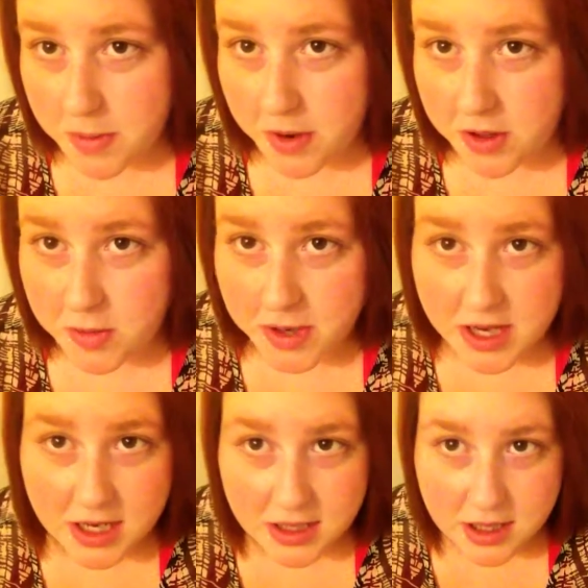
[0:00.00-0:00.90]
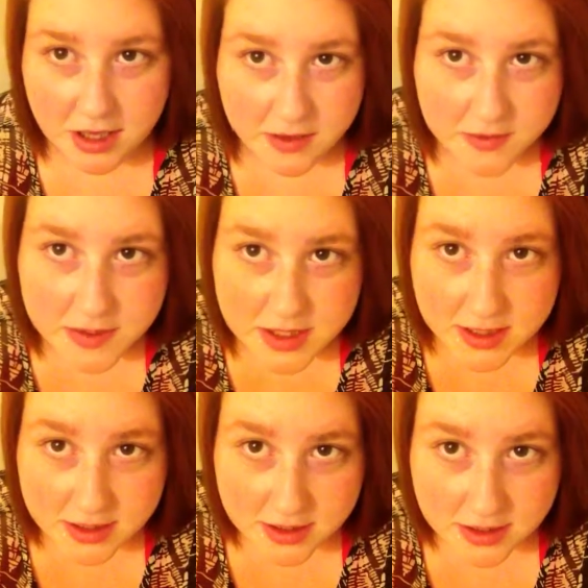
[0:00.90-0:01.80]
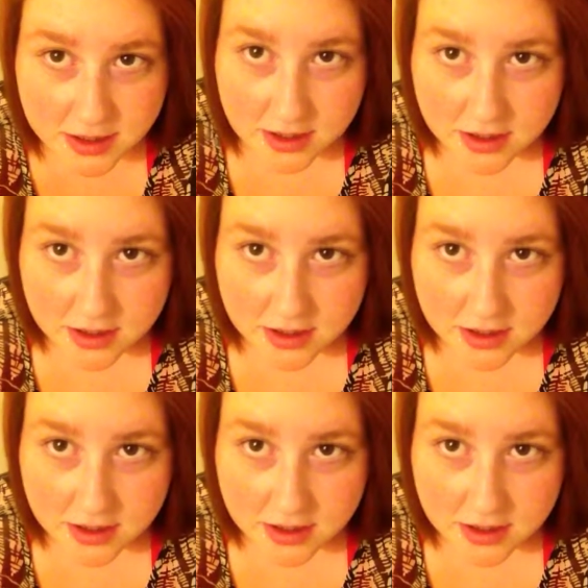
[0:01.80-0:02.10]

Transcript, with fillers: my brother, but he lives